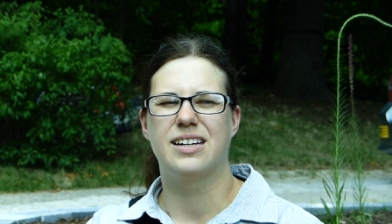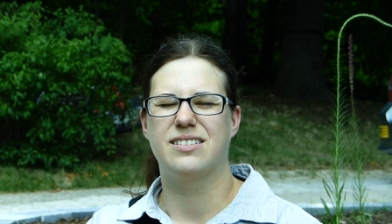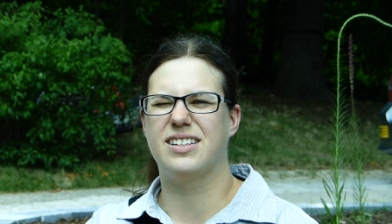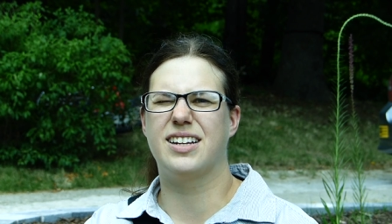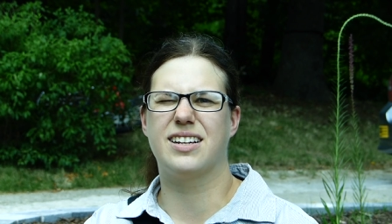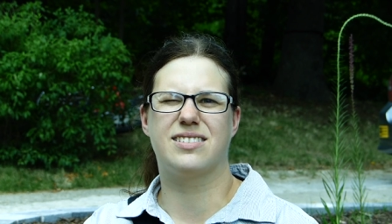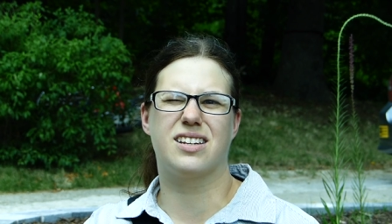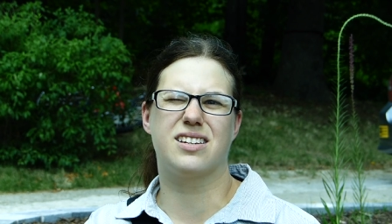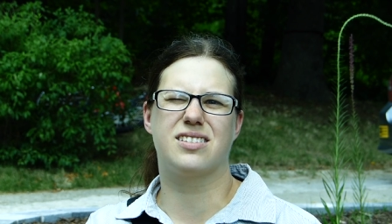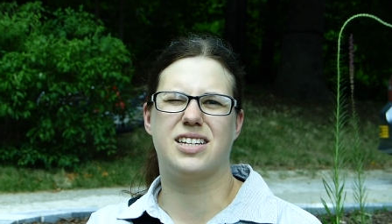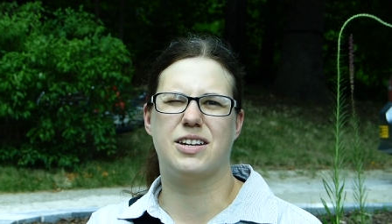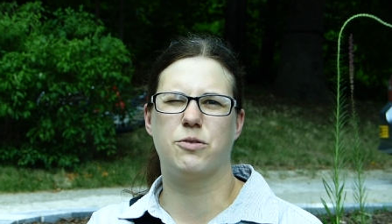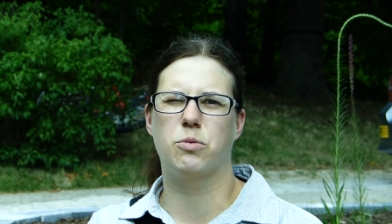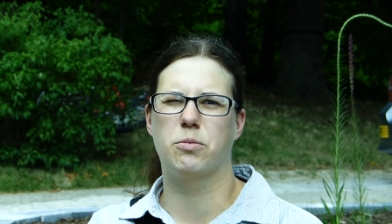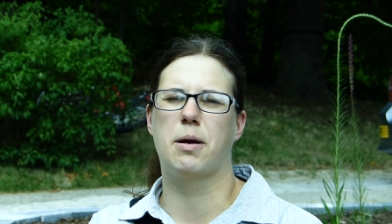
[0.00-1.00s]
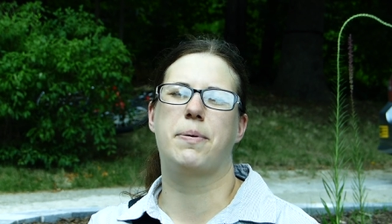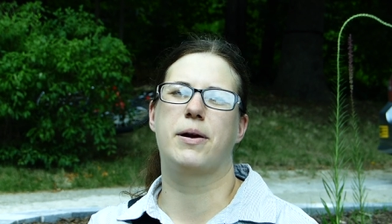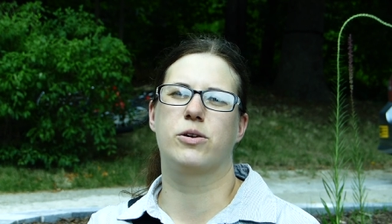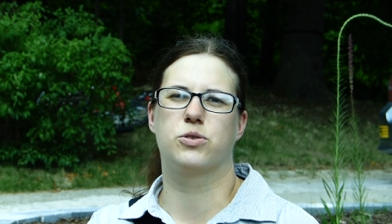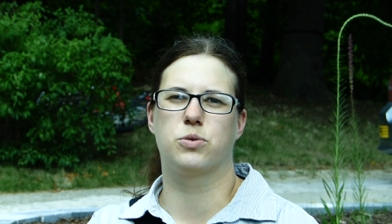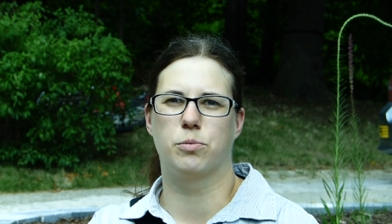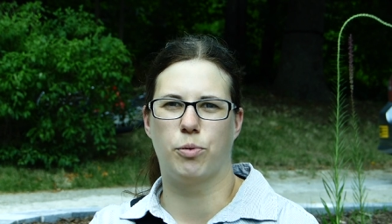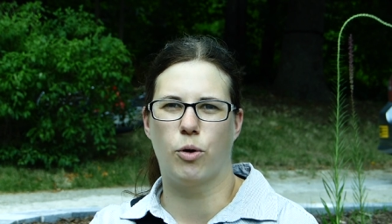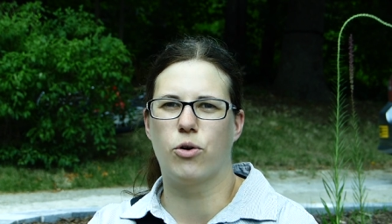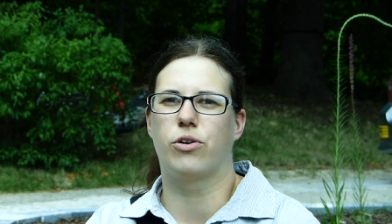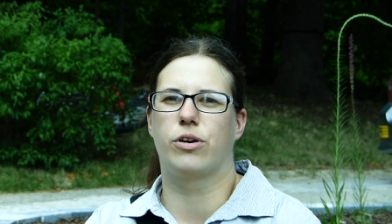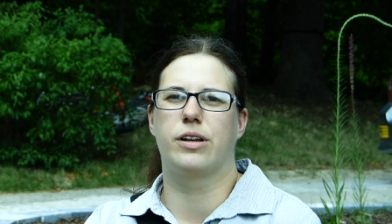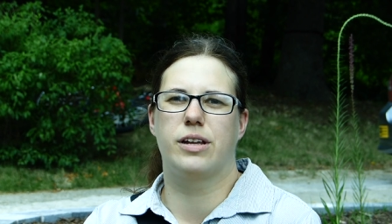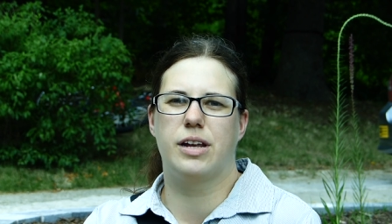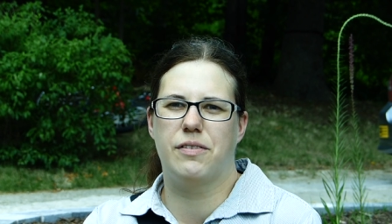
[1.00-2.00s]
didn't exist even when my parents were born,
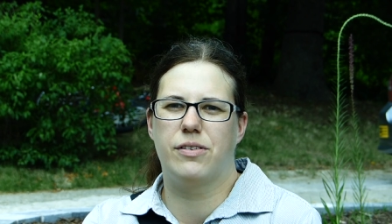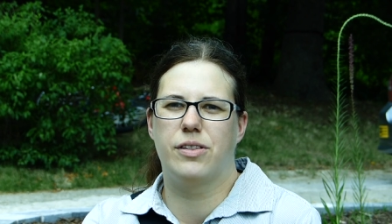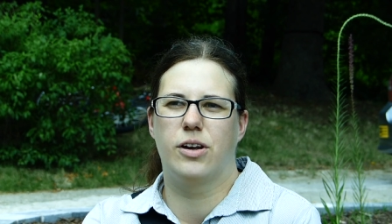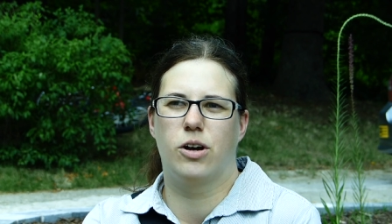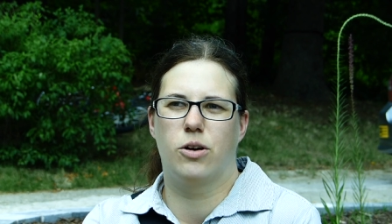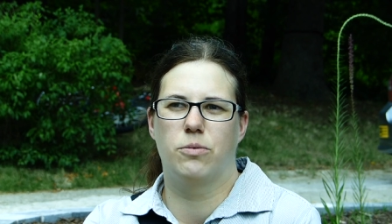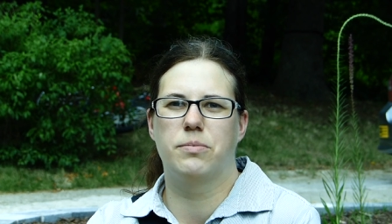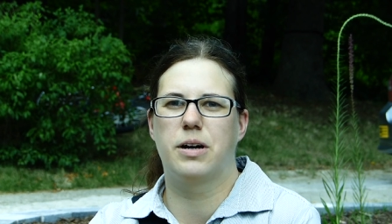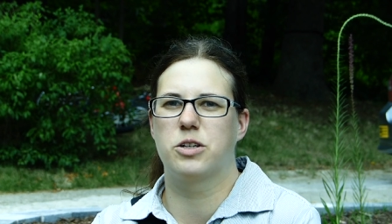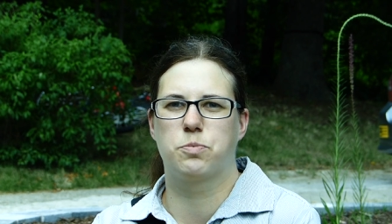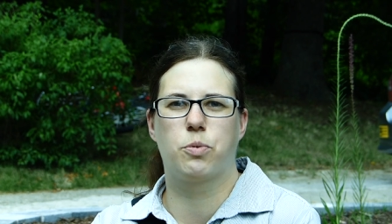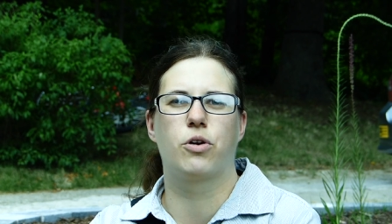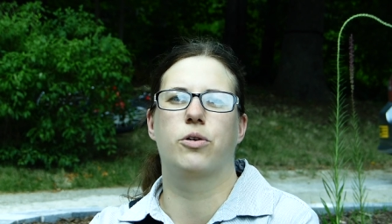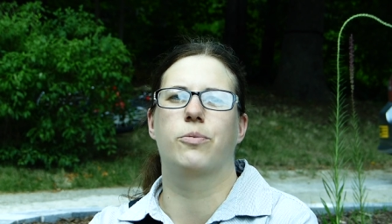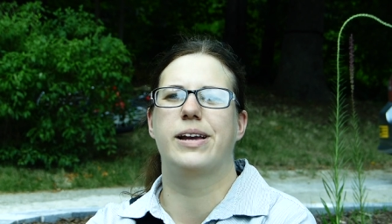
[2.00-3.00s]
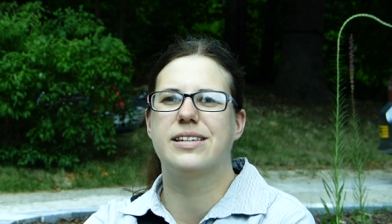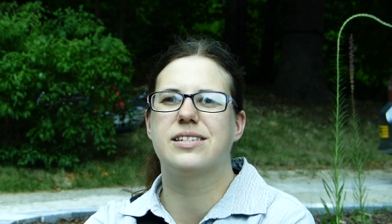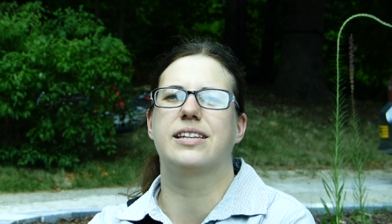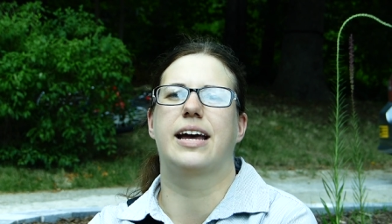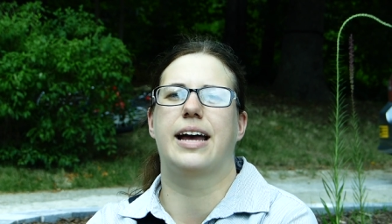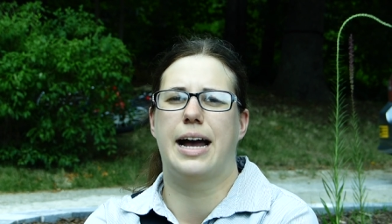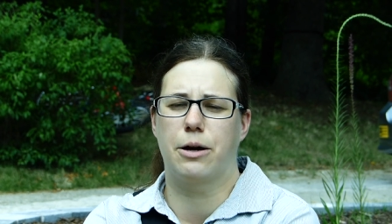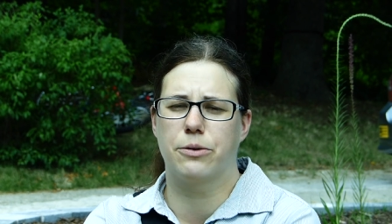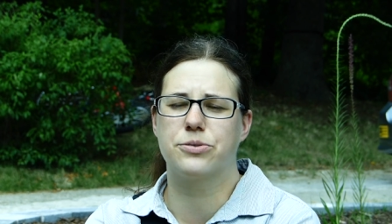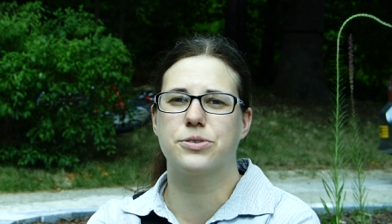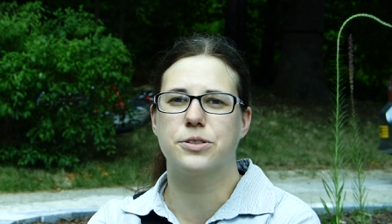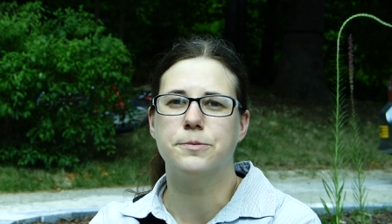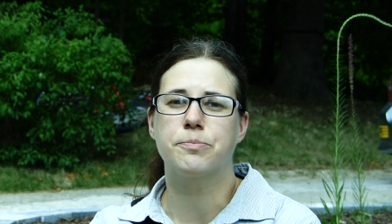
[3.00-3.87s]
even though I was born and raised in that house.